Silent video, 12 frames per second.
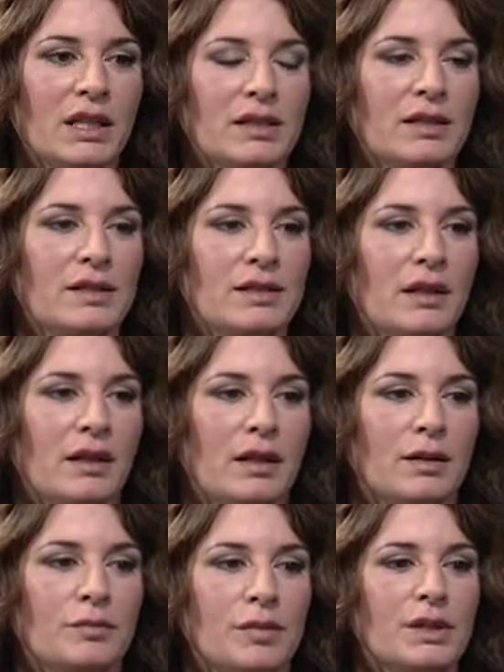kids,
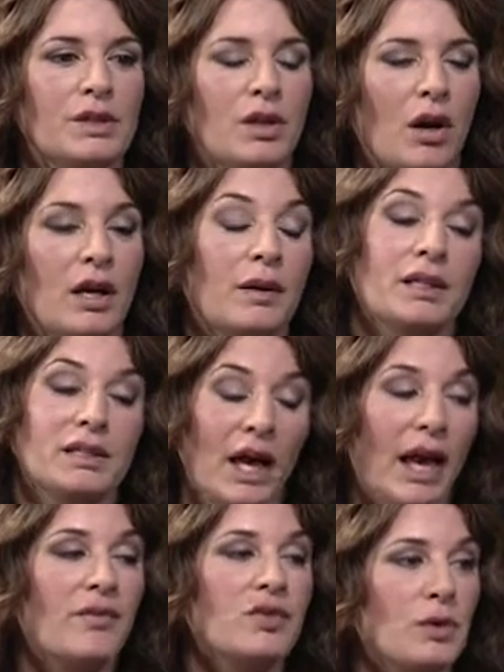um, but to talk, because
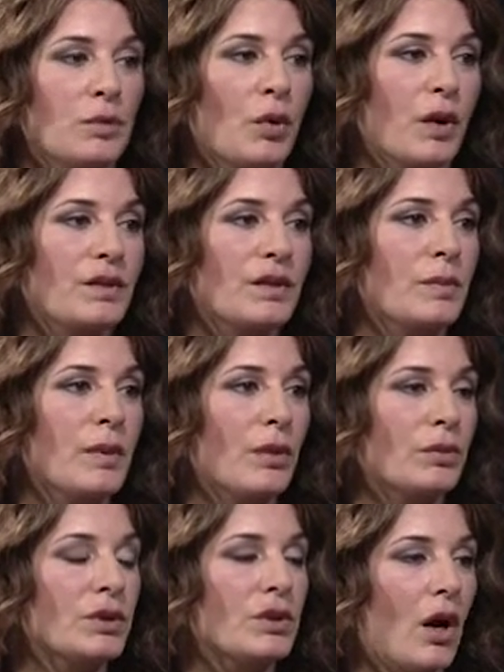I have two boys, to be
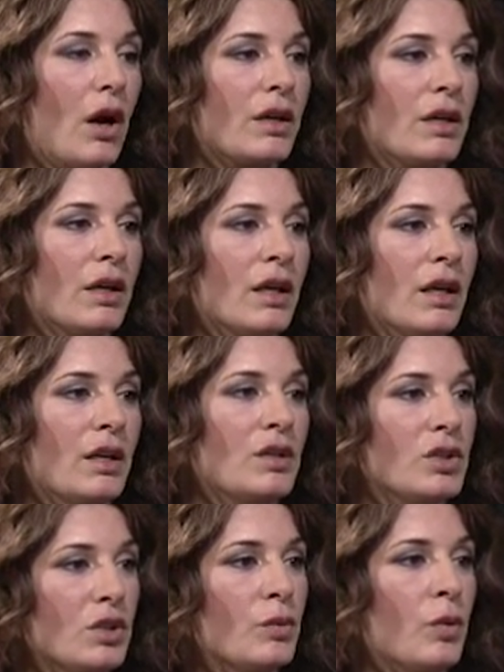able to talk
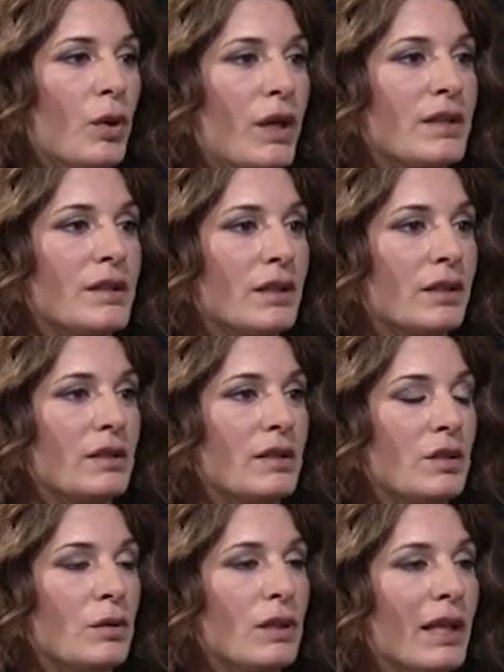to boys and
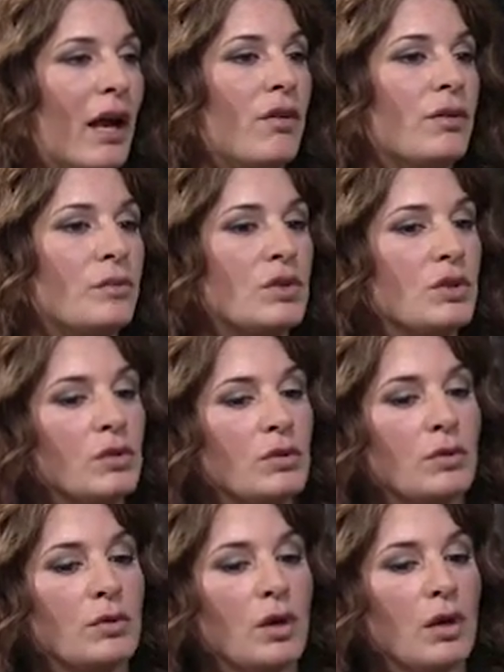to allow them
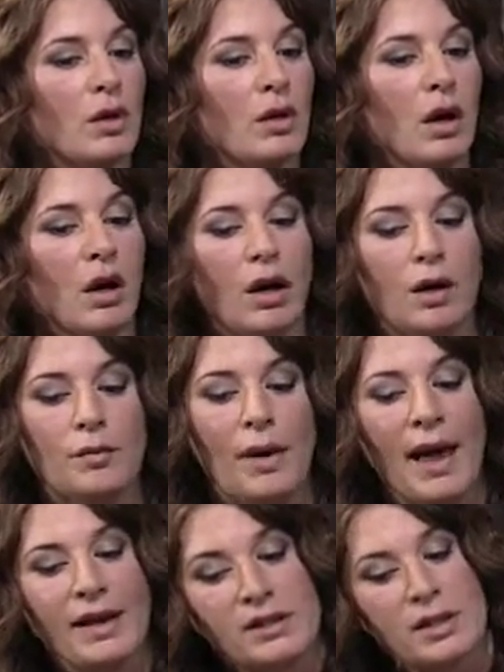to um,
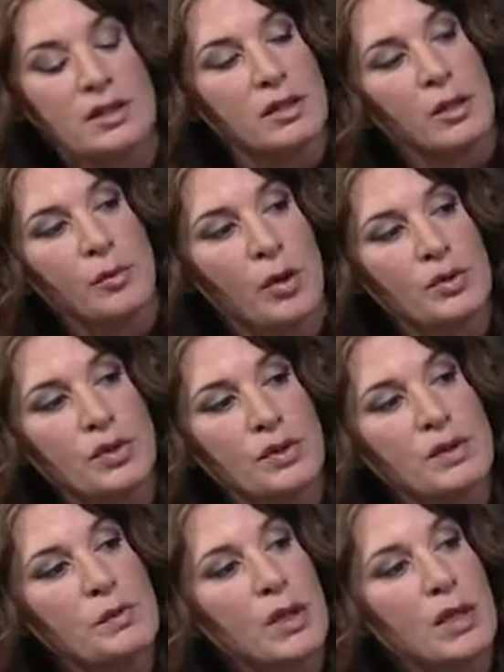access their
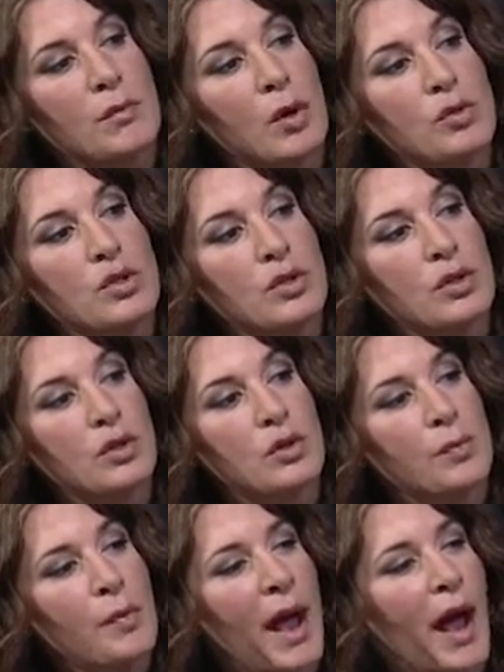emotions, be
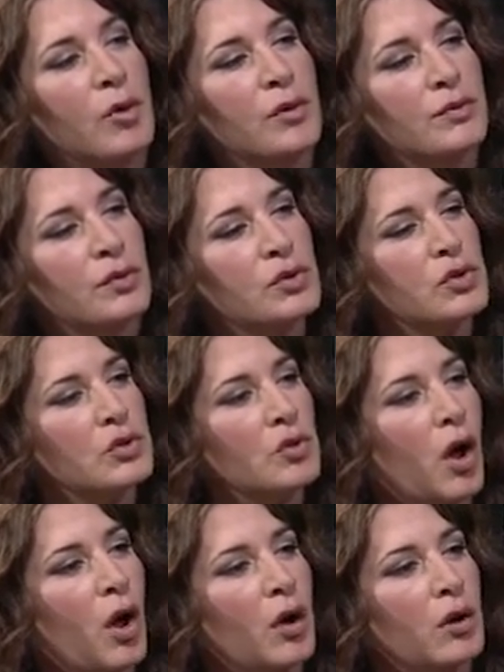emotional, powerful,
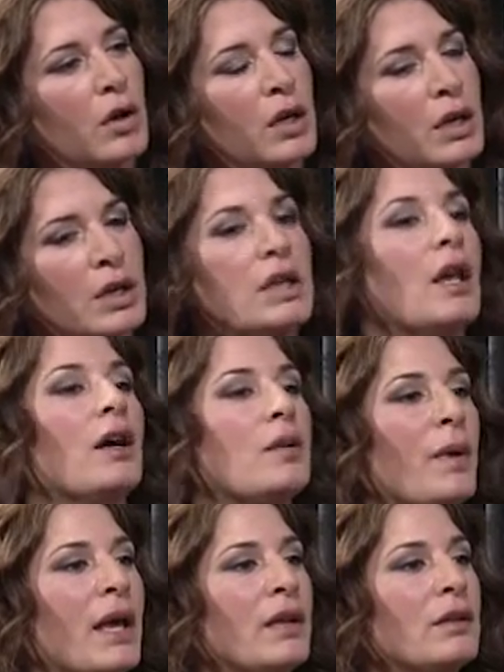strong
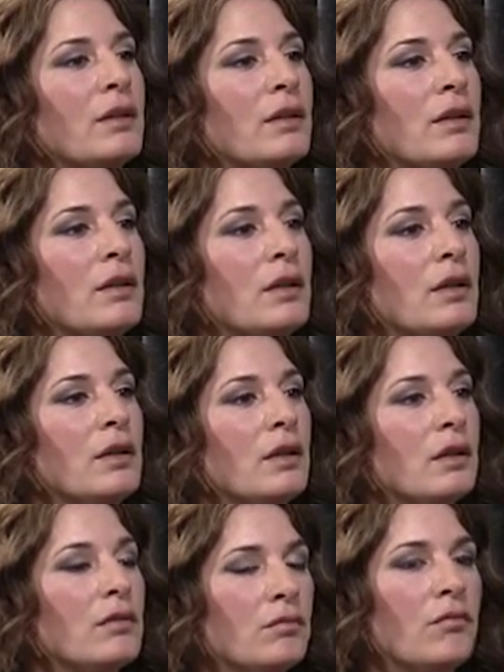young men,
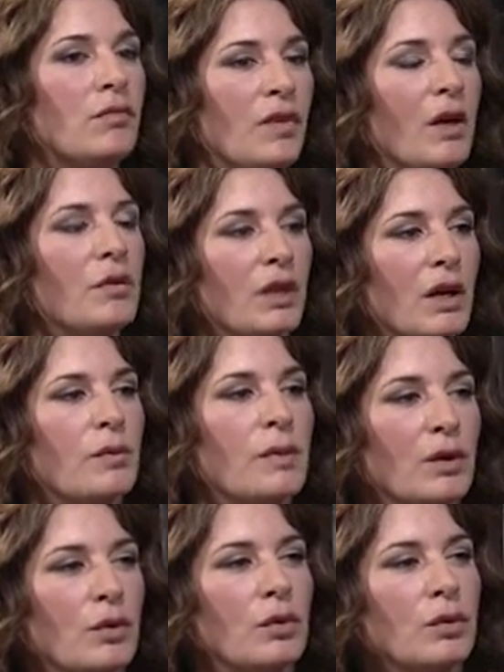that, that would
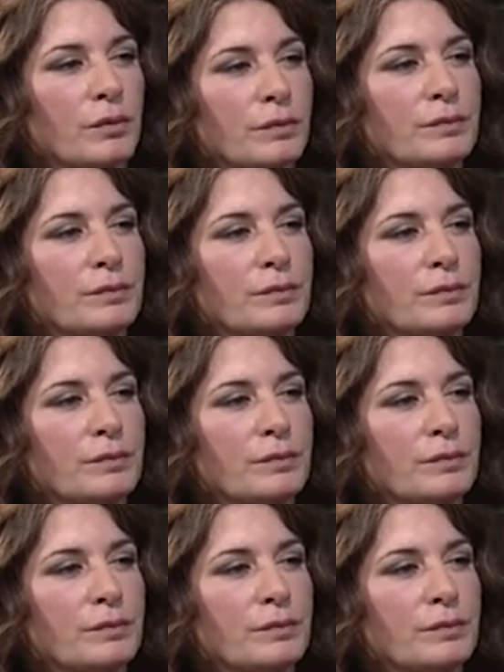be cool.